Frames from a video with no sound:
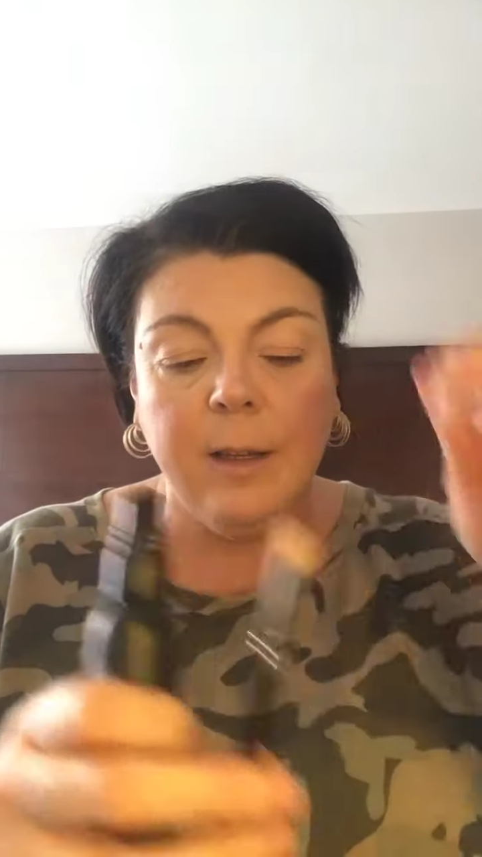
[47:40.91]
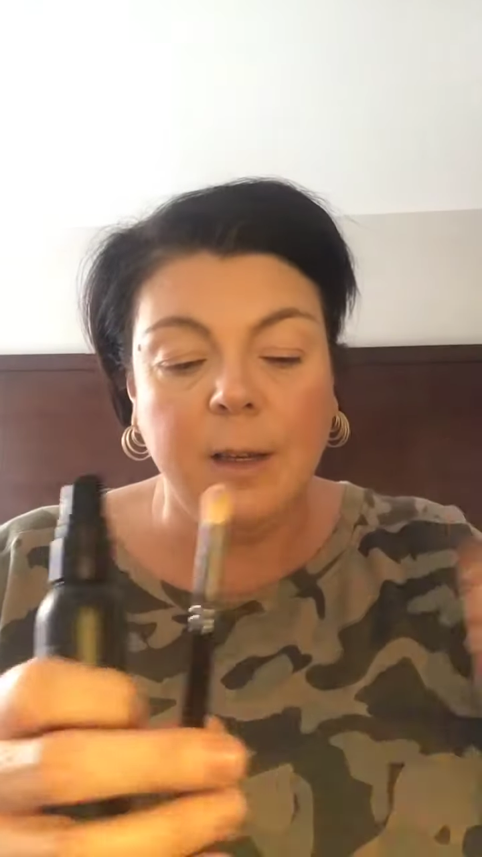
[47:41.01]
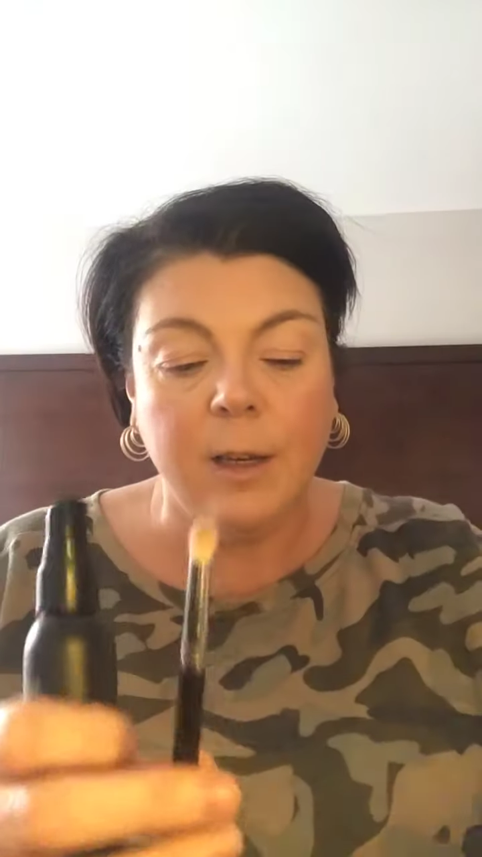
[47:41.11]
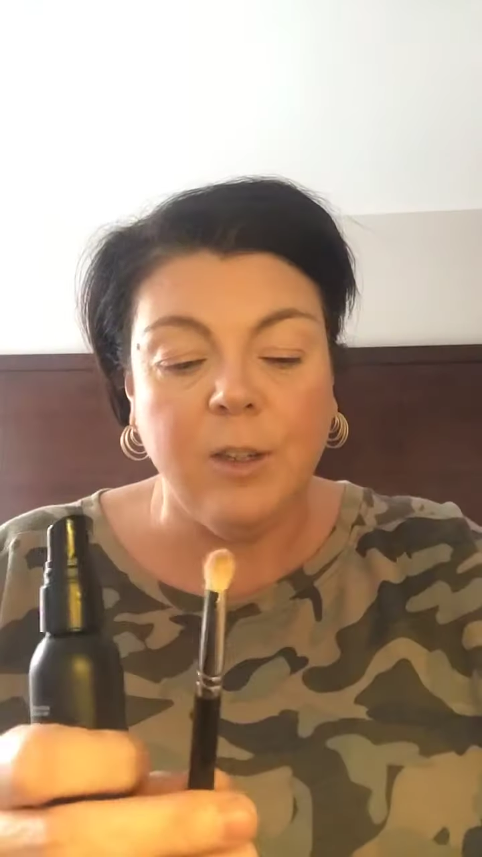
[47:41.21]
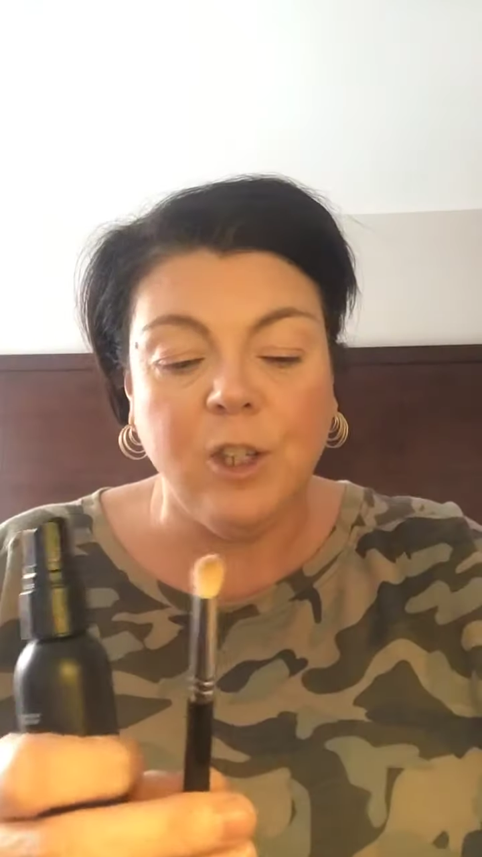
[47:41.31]

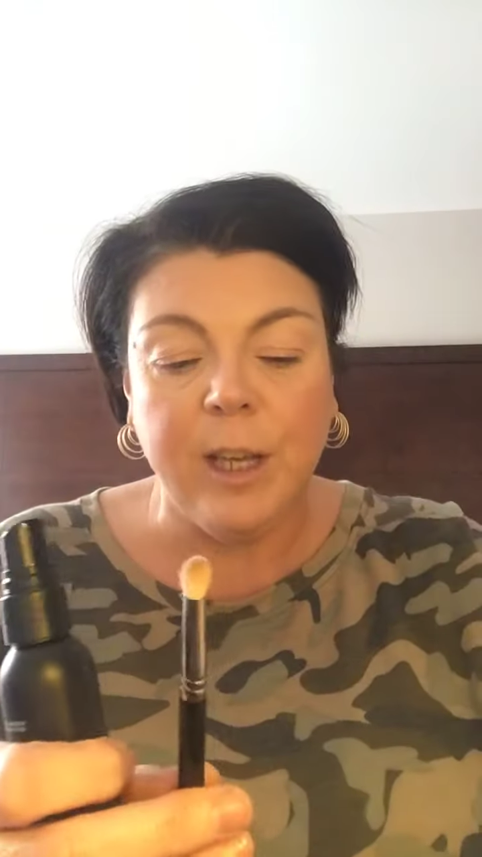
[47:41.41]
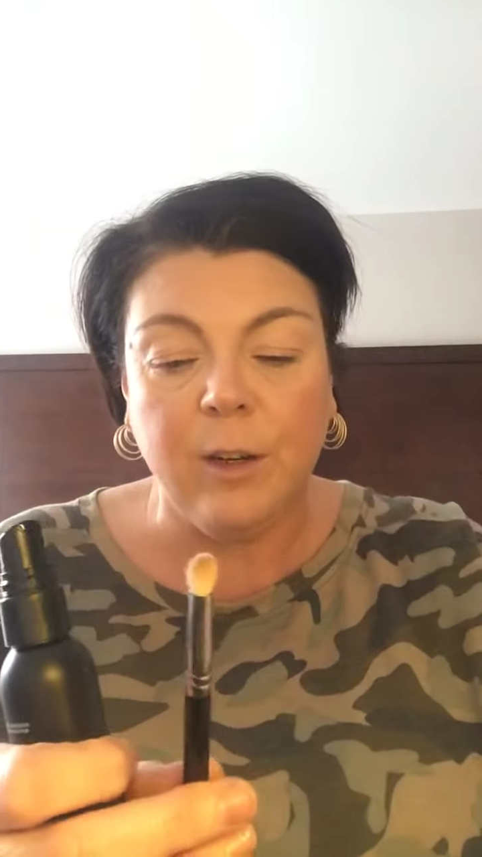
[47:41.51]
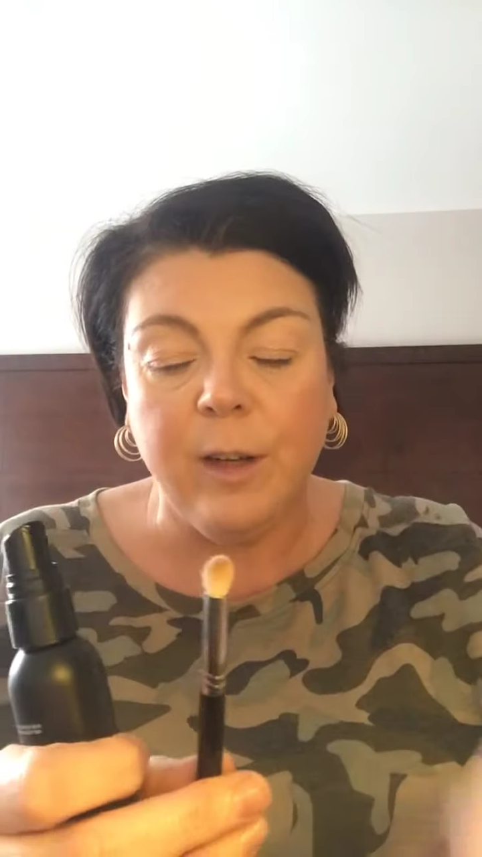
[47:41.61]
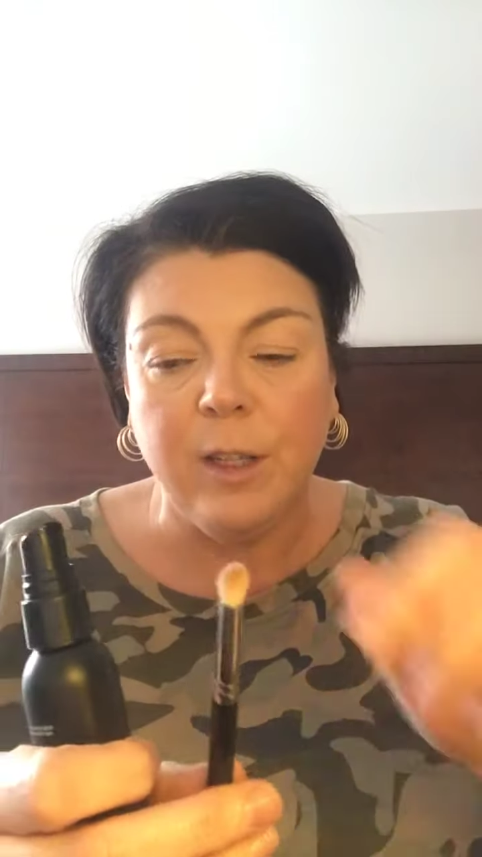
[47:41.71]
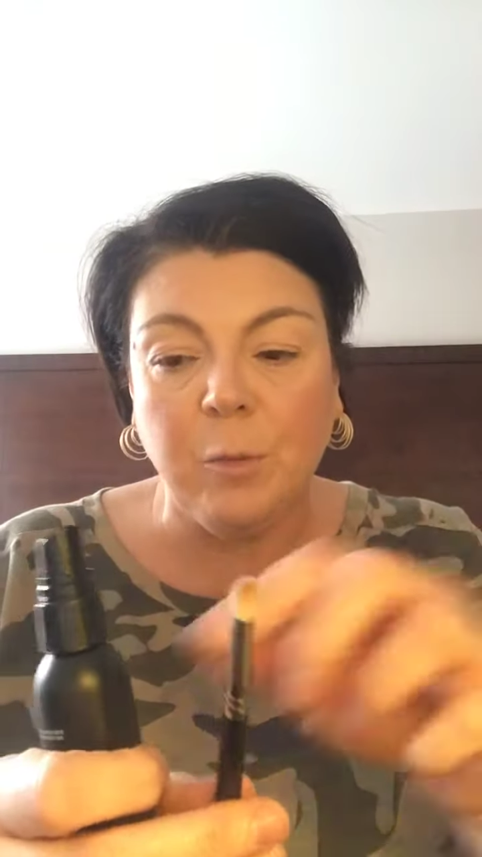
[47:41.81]

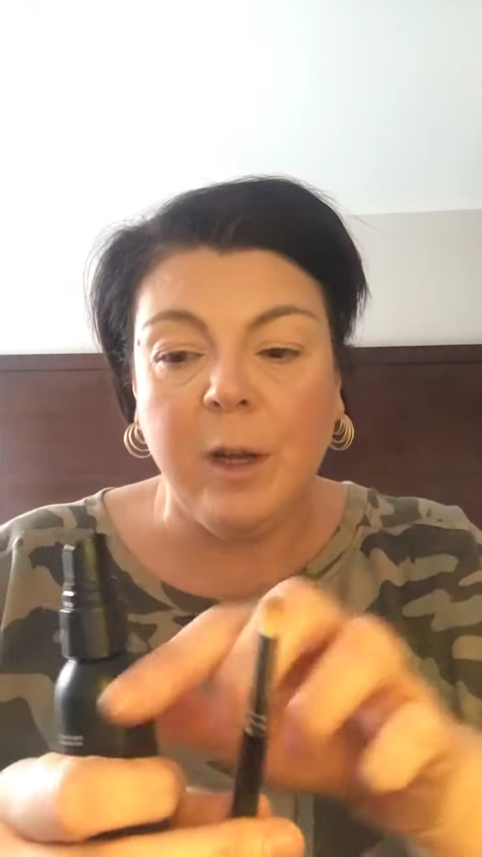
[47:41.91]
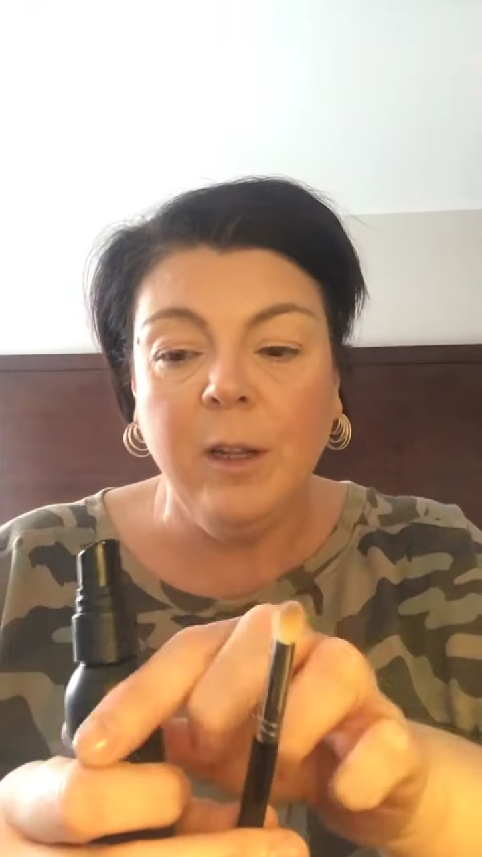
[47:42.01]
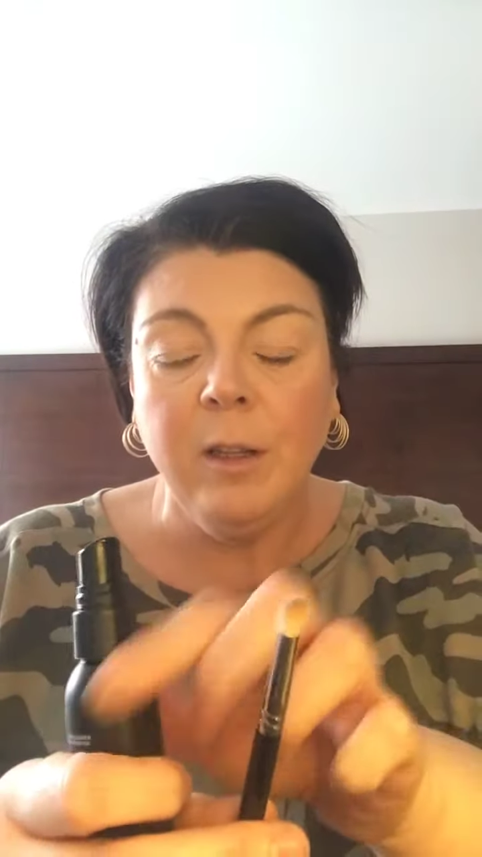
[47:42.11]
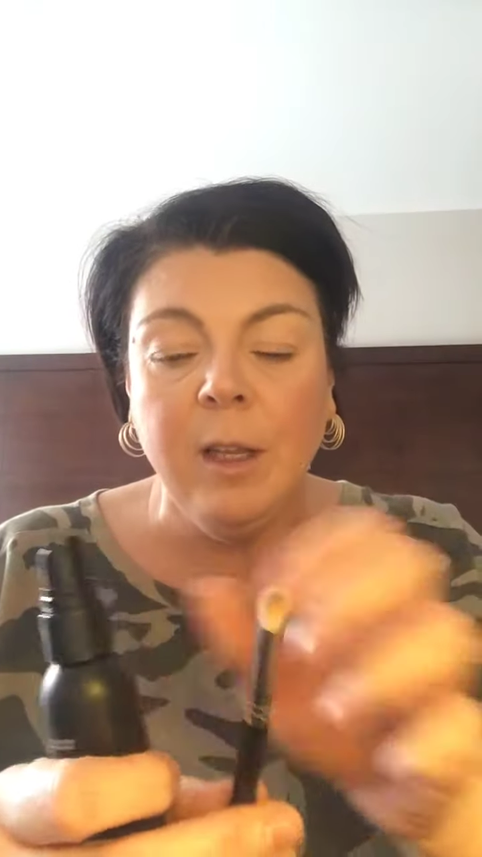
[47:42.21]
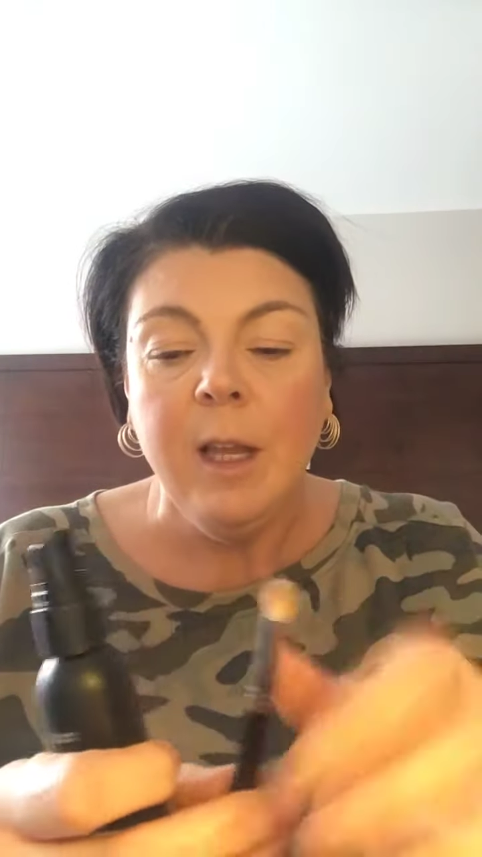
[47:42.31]
eyeshadow as well.